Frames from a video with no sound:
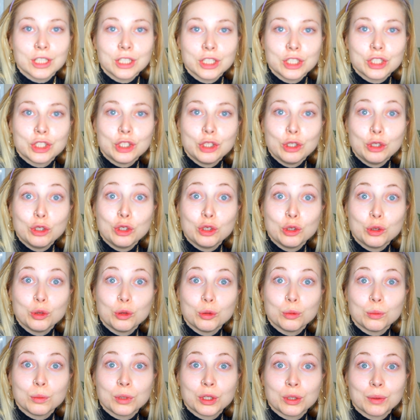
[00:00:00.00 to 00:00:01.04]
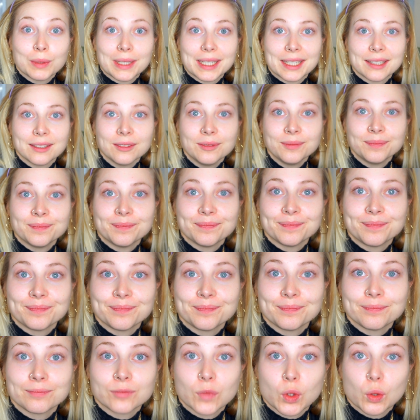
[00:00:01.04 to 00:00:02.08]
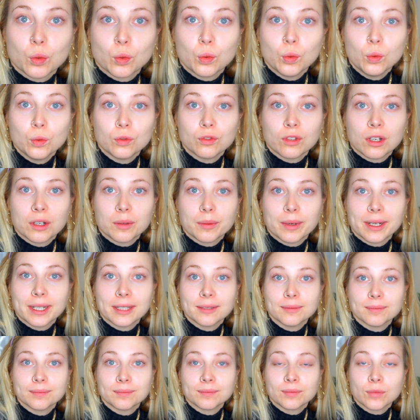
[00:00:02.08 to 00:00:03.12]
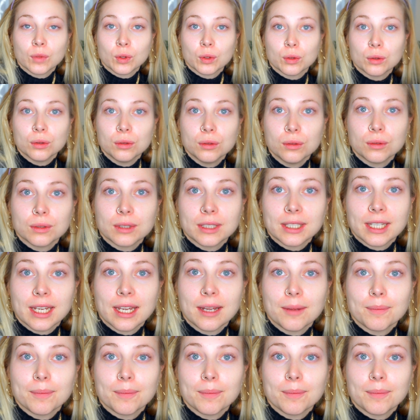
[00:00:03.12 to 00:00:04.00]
gonna zoom you in. Oh, wrong way. Oh, yeah.